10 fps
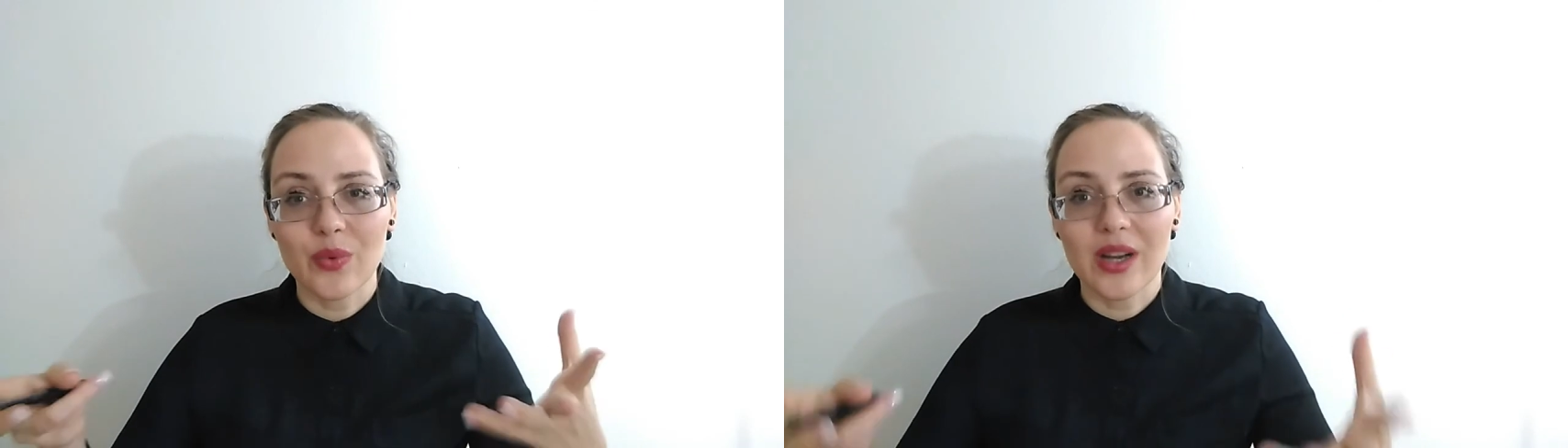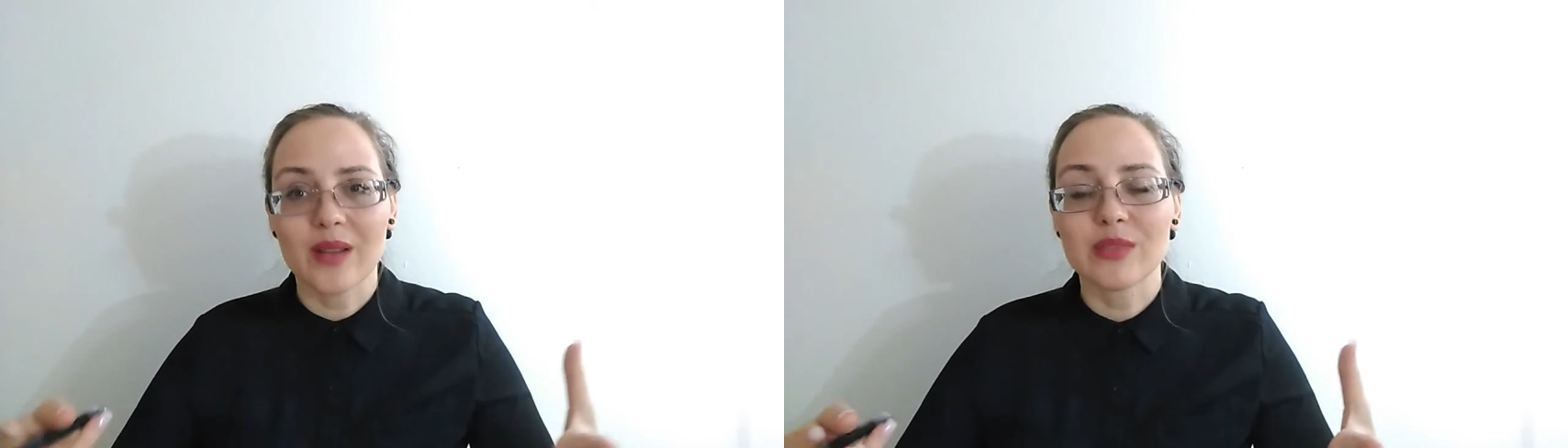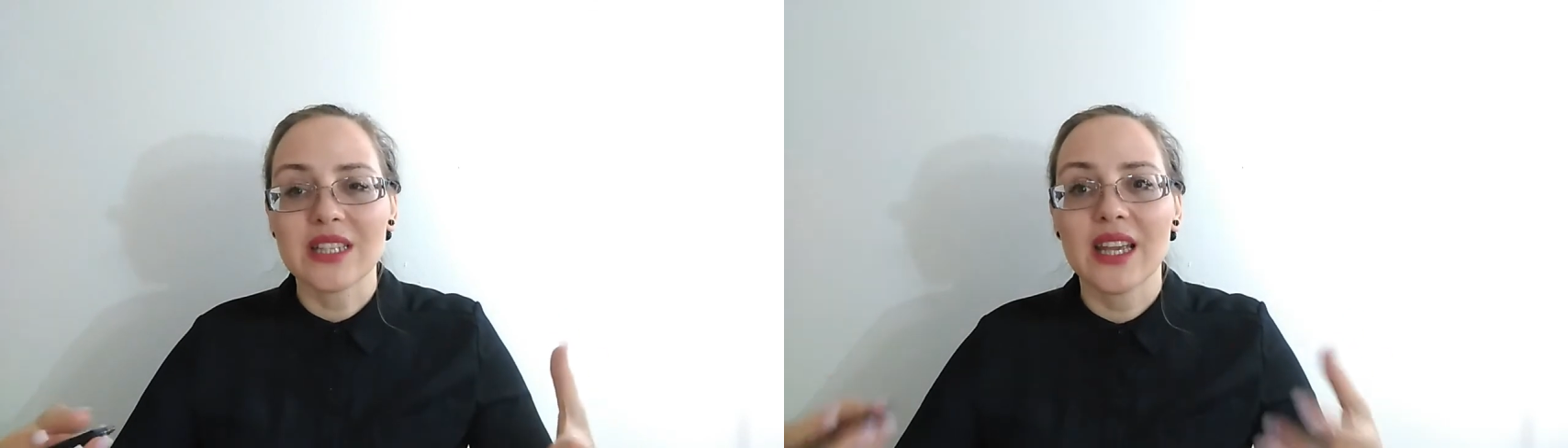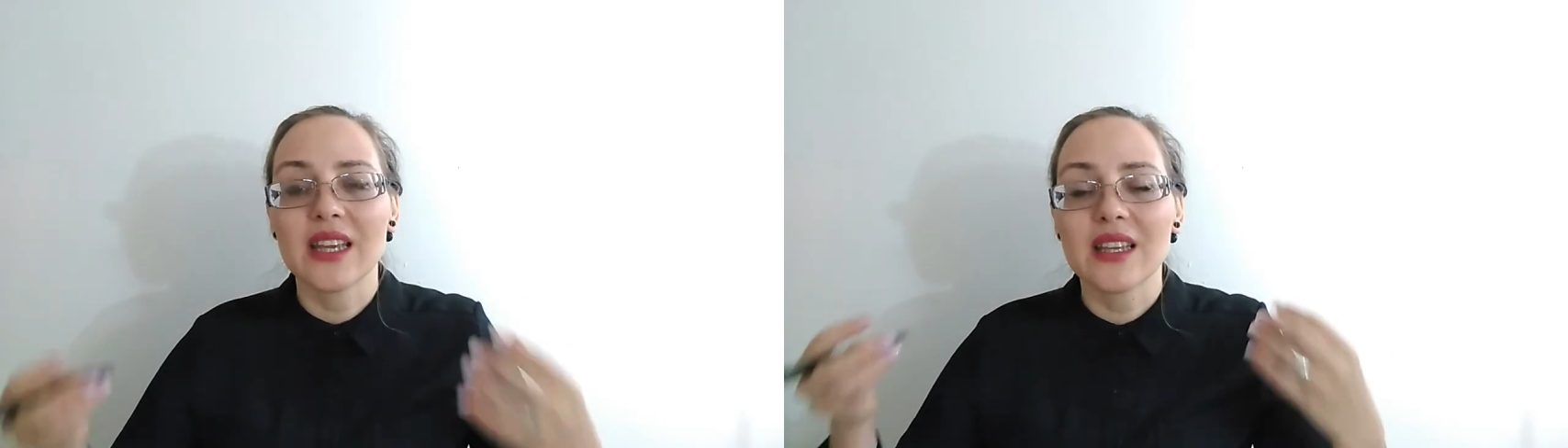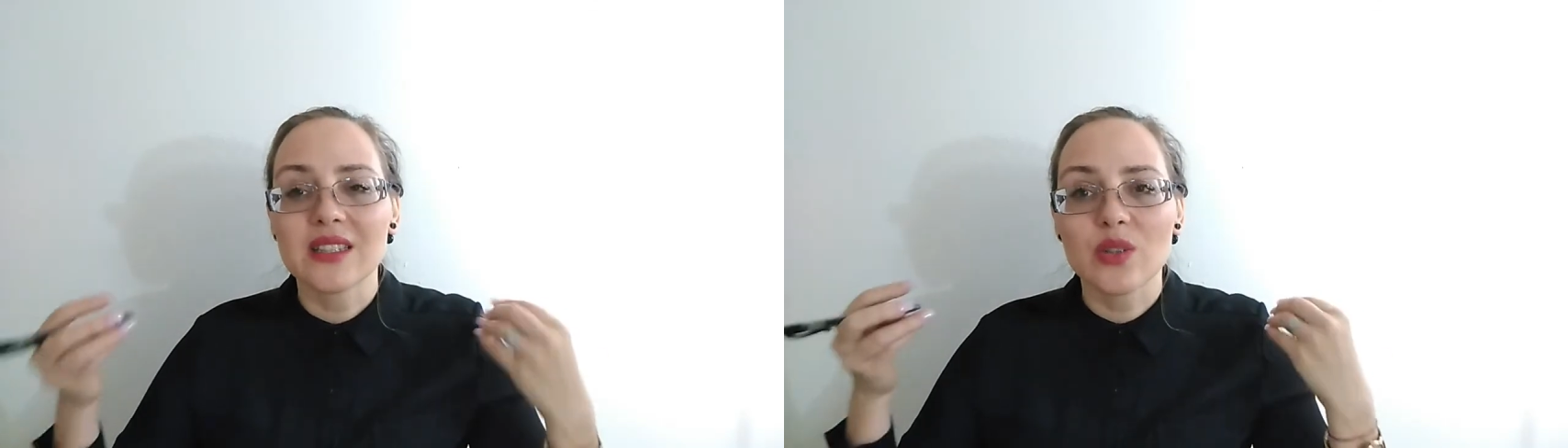What I'm
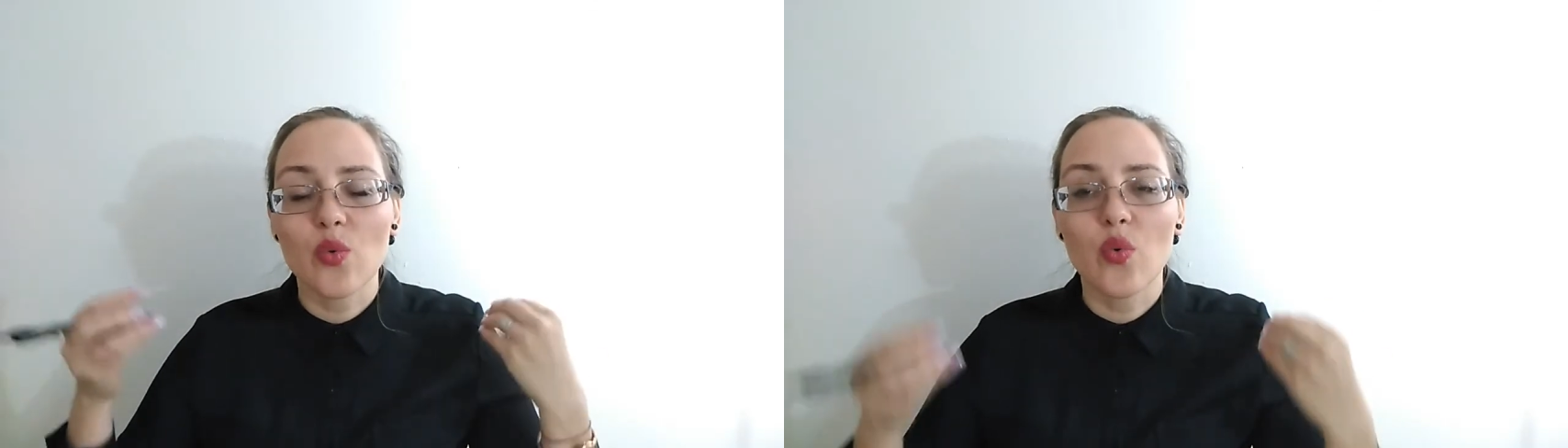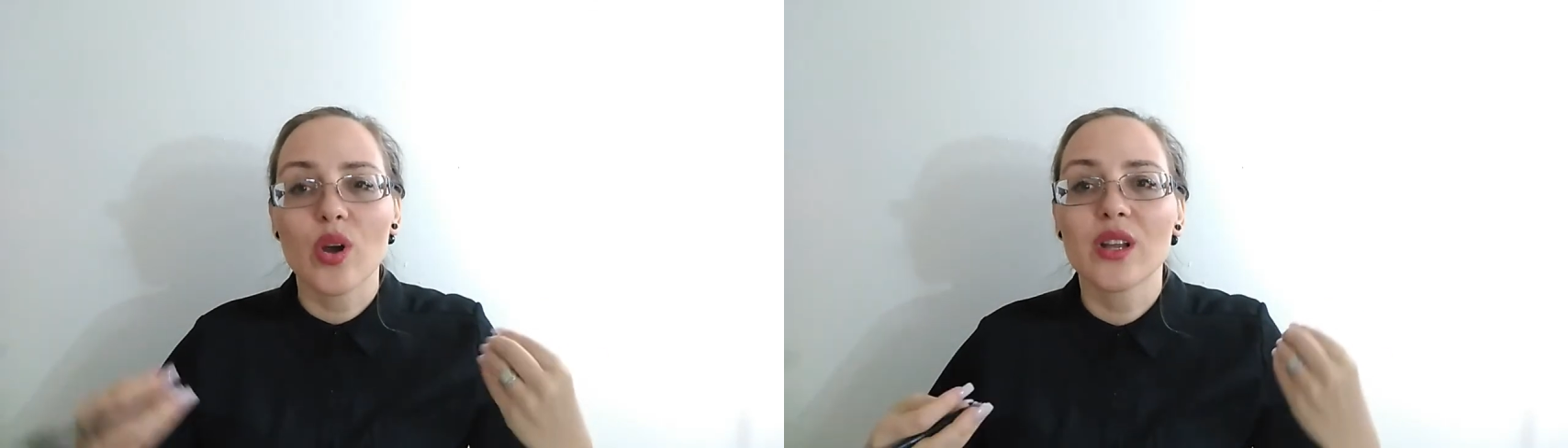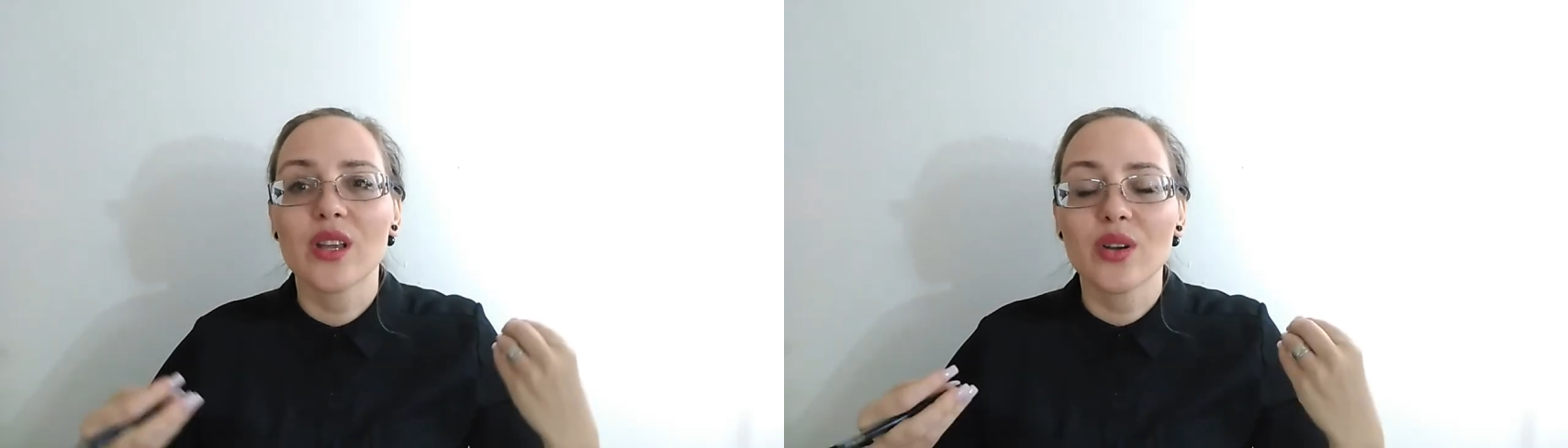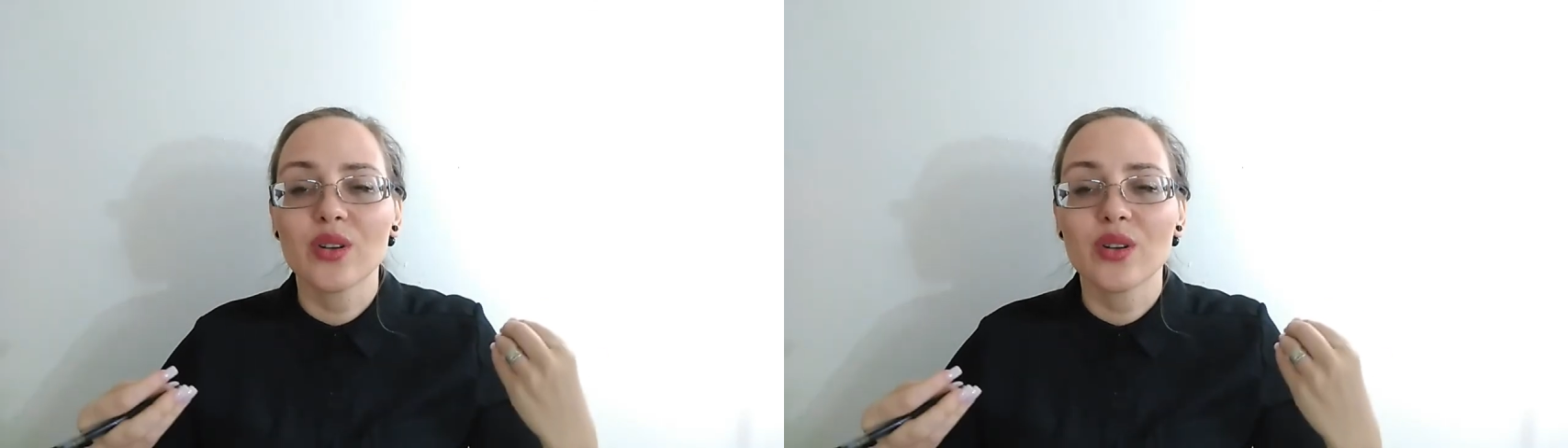saying is working